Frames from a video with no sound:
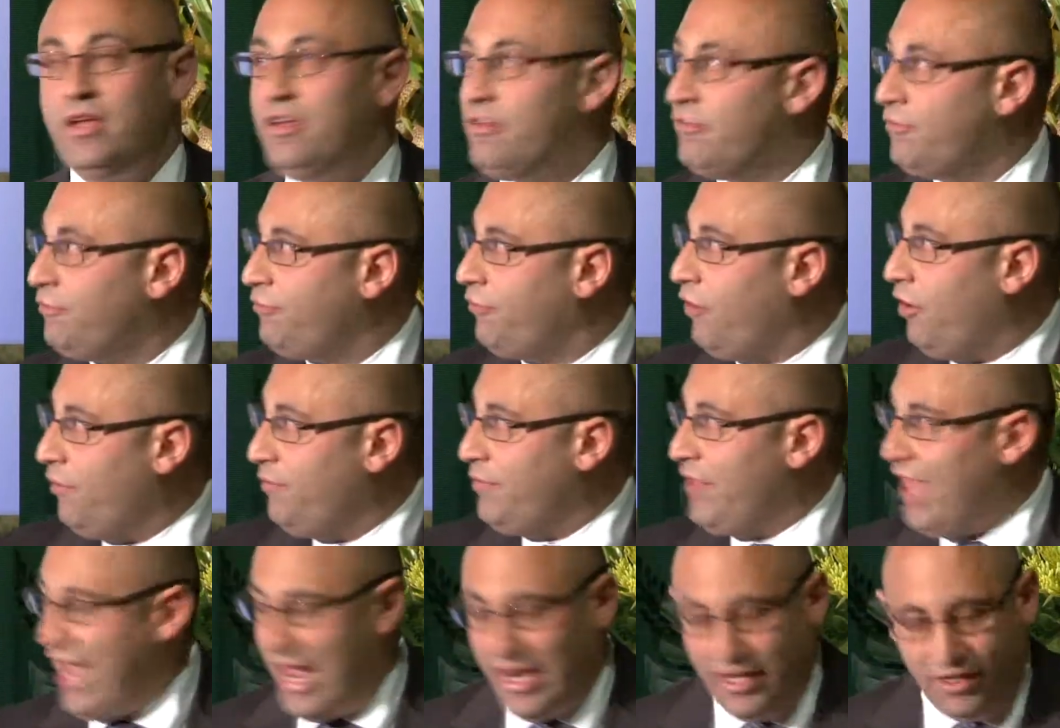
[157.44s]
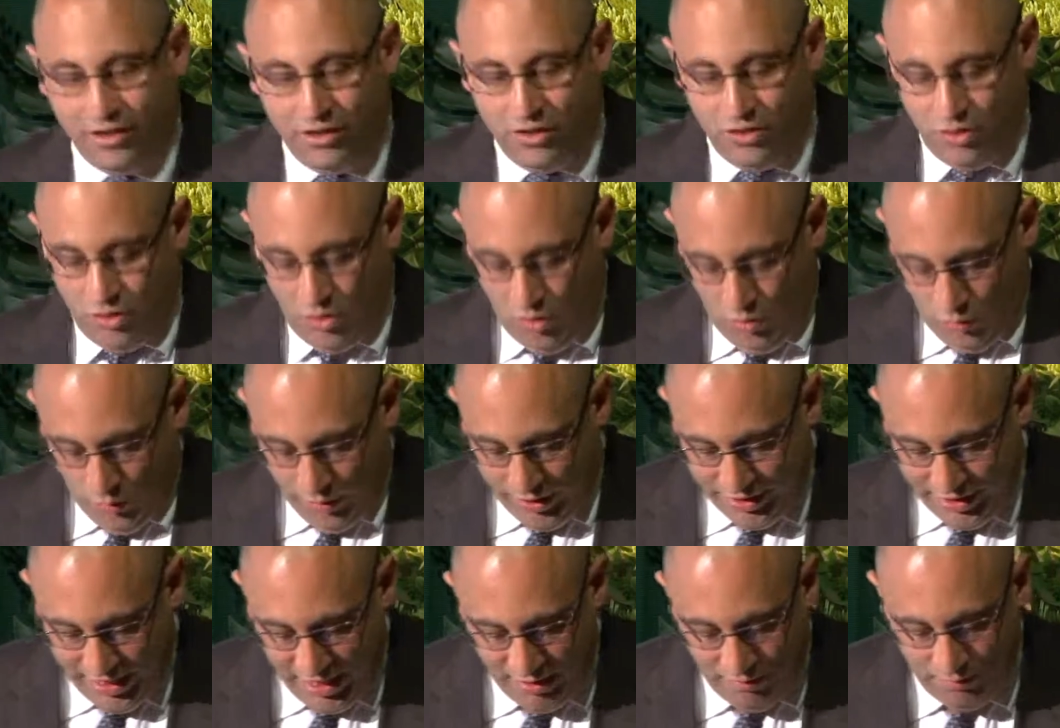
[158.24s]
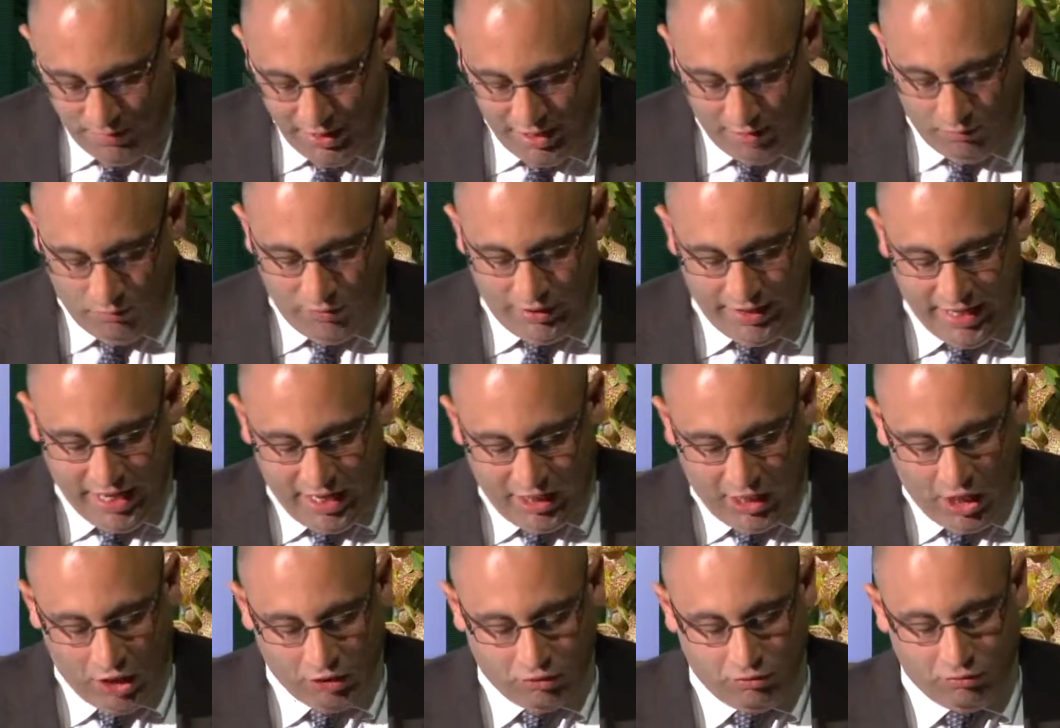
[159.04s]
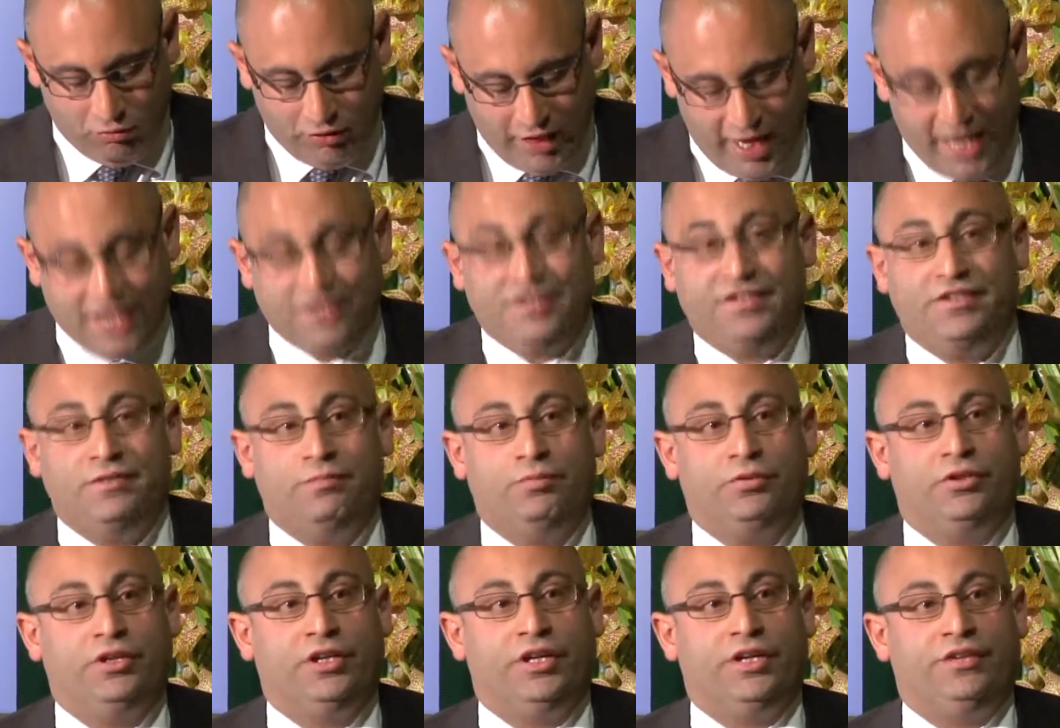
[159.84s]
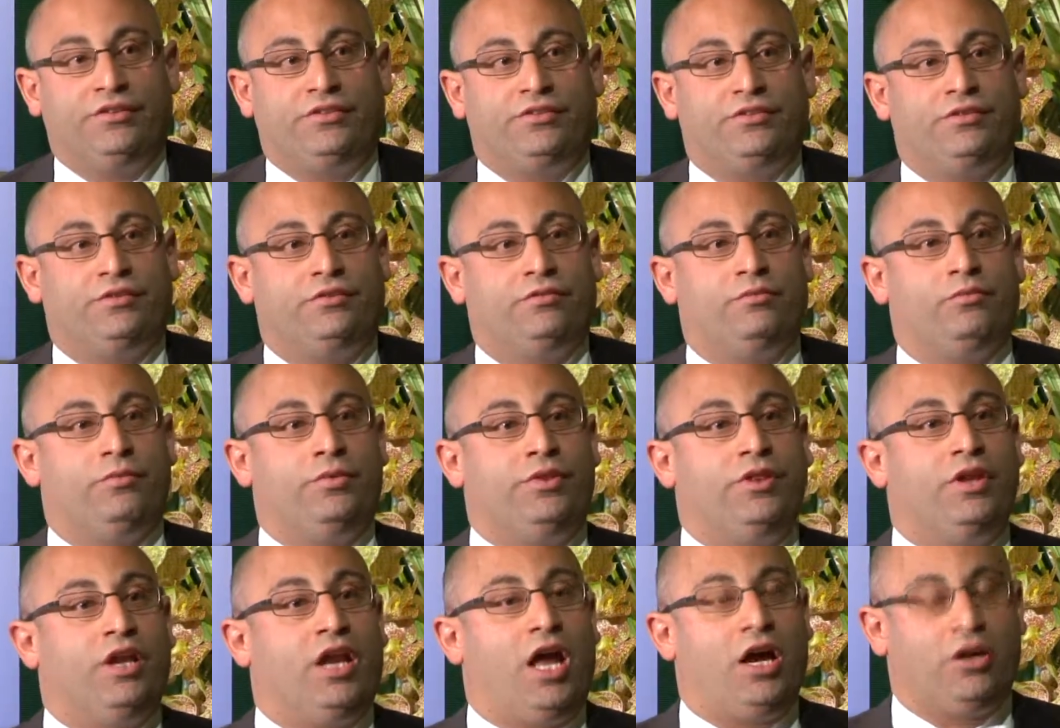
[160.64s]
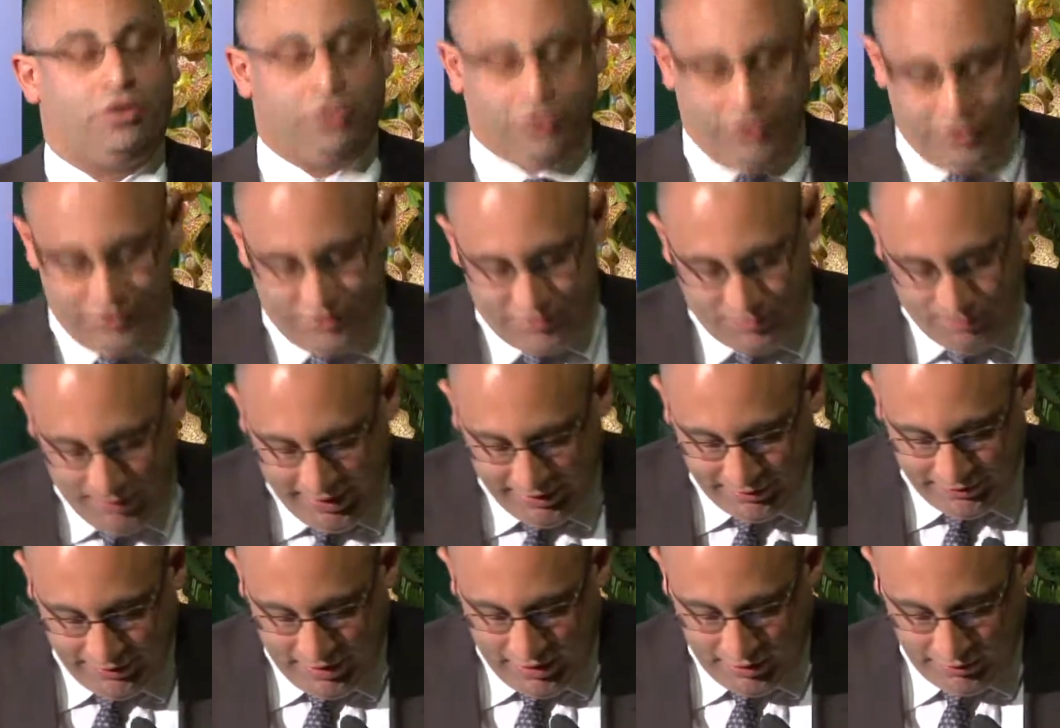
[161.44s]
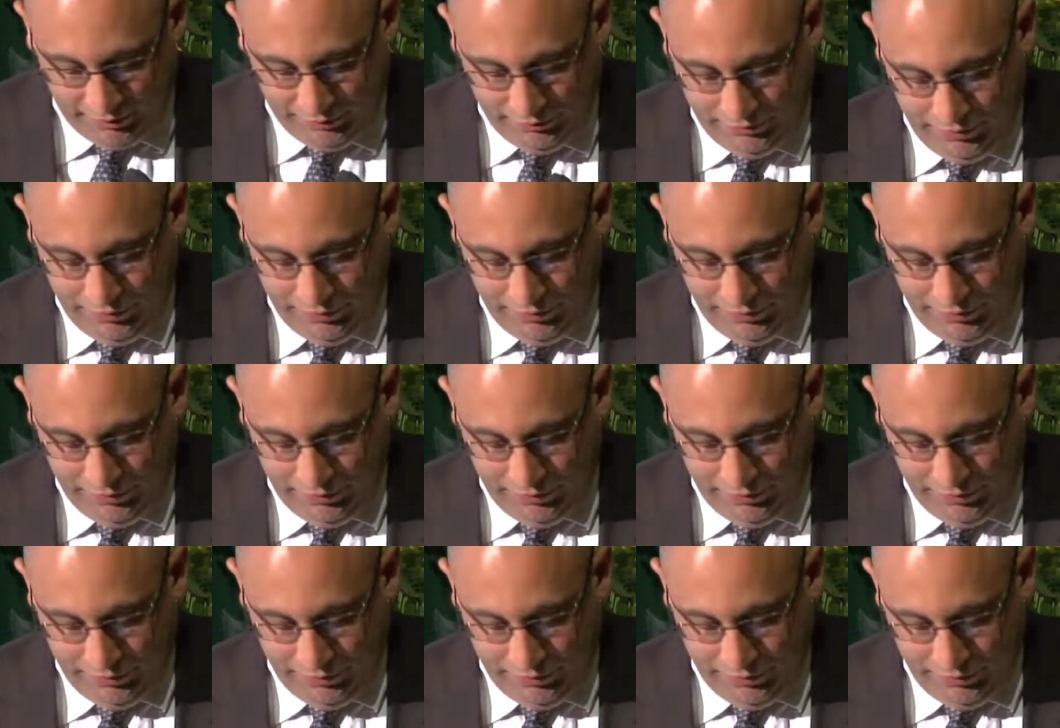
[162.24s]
From that, we then met with our local Casey Police, with the local inspector,